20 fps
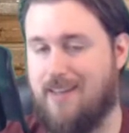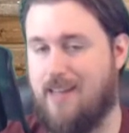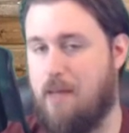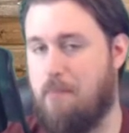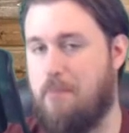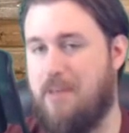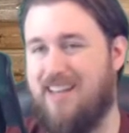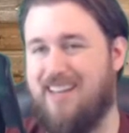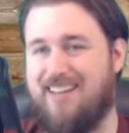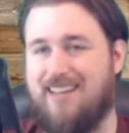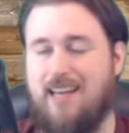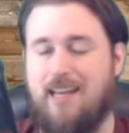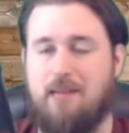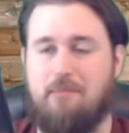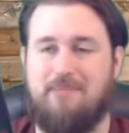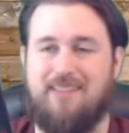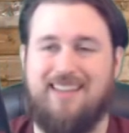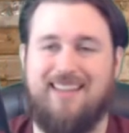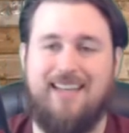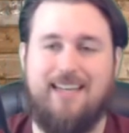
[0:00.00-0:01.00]
That pick
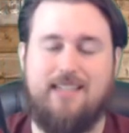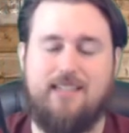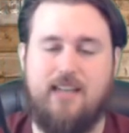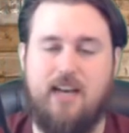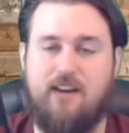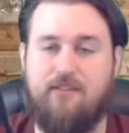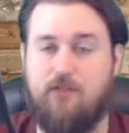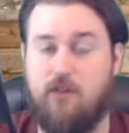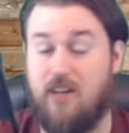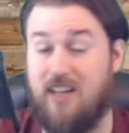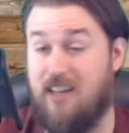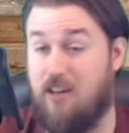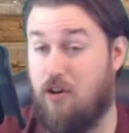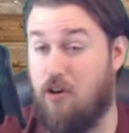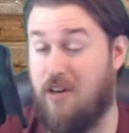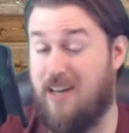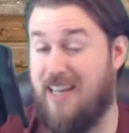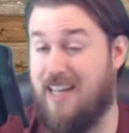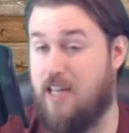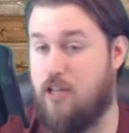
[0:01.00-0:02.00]
came late after he had
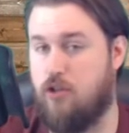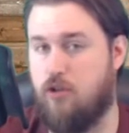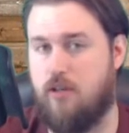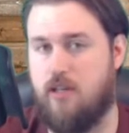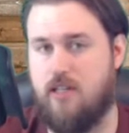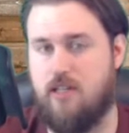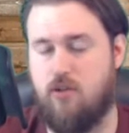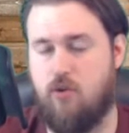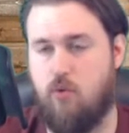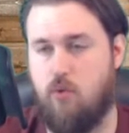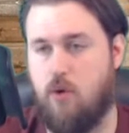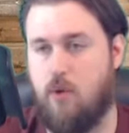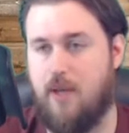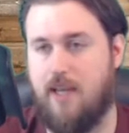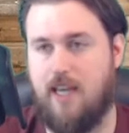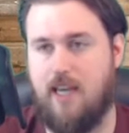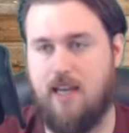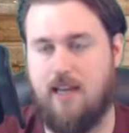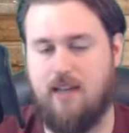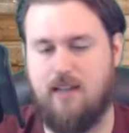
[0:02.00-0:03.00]
already injured his
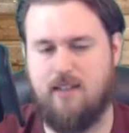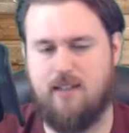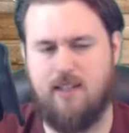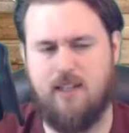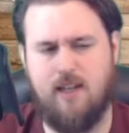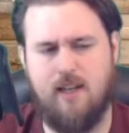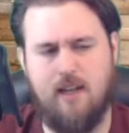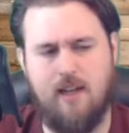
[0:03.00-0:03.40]
throwing hand.